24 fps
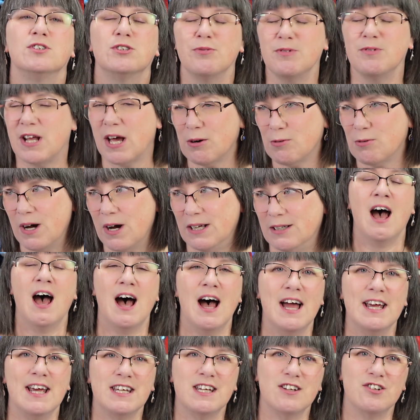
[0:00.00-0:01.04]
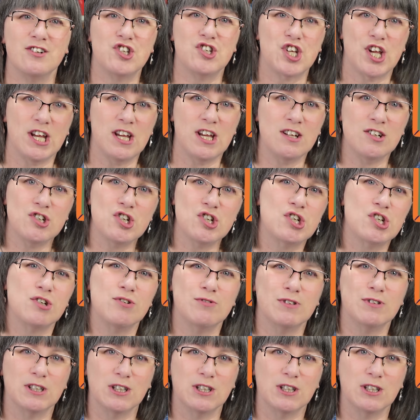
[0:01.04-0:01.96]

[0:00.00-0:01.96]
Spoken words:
So now what? I can change to